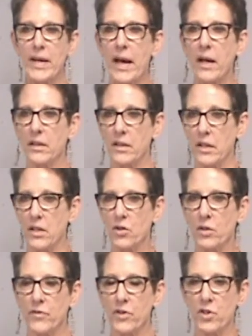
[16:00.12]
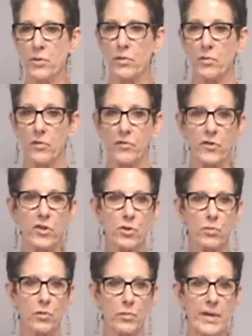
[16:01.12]
reality, your
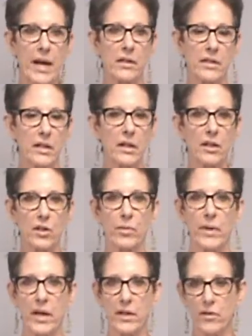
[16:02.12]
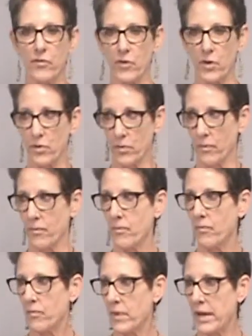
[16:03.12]
virtual reality got created for you,
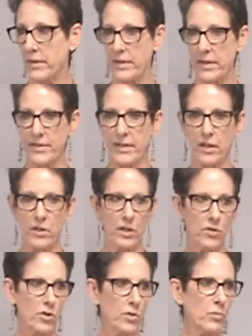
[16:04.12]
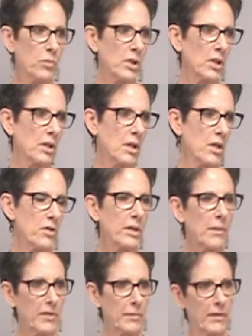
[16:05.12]
right? They said that you
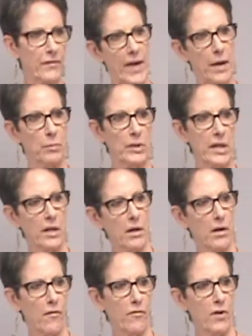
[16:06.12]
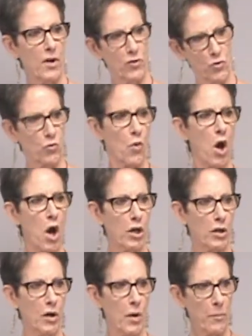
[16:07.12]
come from a family of
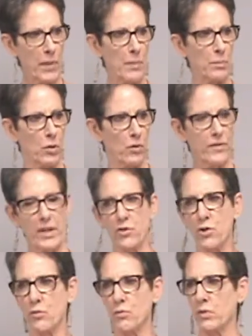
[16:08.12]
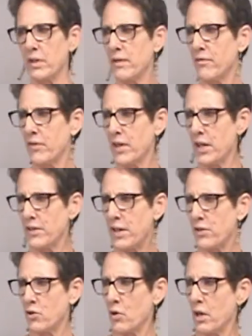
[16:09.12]
strong people, that you live,
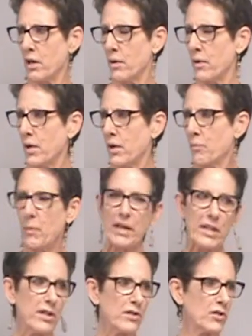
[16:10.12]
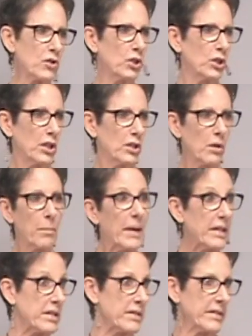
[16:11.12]
that money is good or
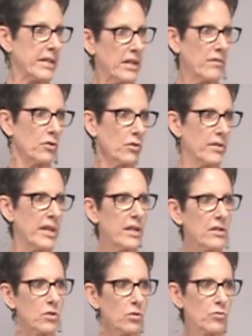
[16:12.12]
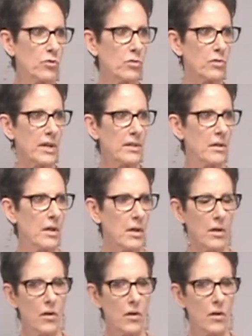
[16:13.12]
money is evil. They told you that